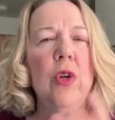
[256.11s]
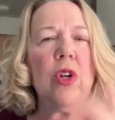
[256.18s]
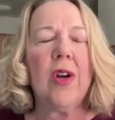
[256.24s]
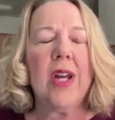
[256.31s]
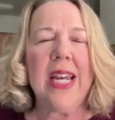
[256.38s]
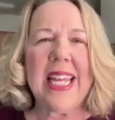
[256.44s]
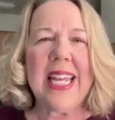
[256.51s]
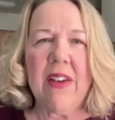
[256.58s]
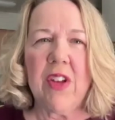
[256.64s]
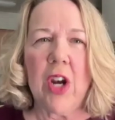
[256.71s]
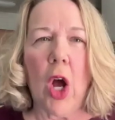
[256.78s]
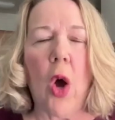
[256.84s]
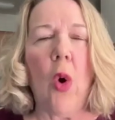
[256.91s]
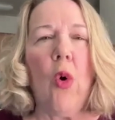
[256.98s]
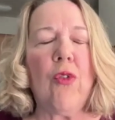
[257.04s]
You're going to give
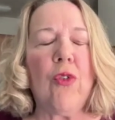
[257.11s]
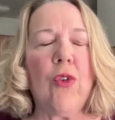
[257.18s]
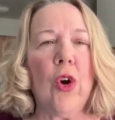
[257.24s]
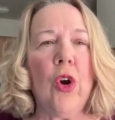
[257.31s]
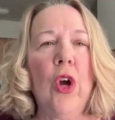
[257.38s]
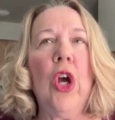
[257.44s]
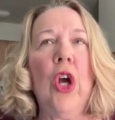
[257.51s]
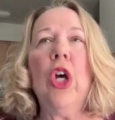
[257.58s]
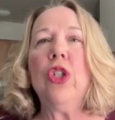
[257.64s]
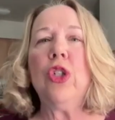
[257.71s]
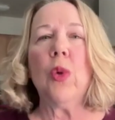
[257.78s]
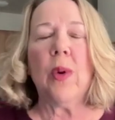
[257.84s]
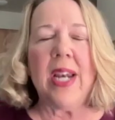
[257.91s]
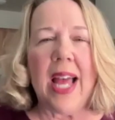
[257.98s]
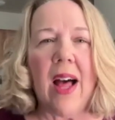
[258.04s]
it over
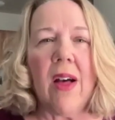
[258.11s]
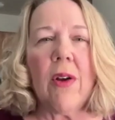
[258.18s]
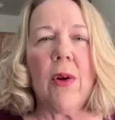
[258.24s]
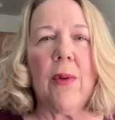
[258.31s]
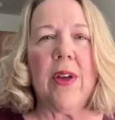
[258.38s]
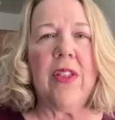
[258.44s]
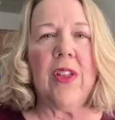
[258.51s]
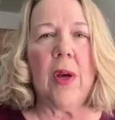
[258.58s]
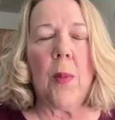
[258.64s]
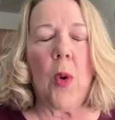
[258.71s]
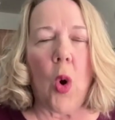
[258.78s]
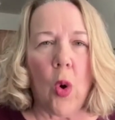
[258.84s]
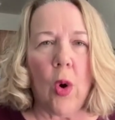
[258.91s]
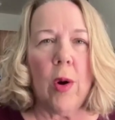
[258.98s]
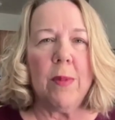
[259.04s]
to an algorithm
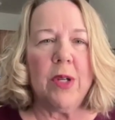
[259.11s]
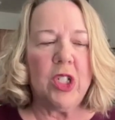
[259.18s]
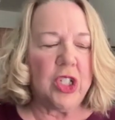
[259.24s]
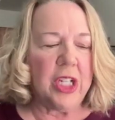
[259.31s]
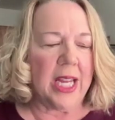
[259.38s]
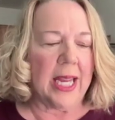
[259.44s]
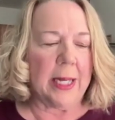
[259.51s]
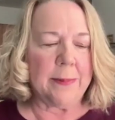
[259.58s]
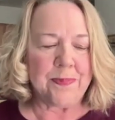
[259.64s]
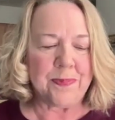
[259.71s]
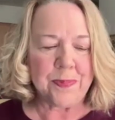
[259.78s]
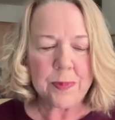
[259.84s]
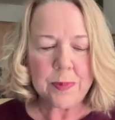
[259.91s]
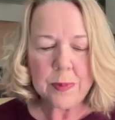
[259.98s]
or a machine.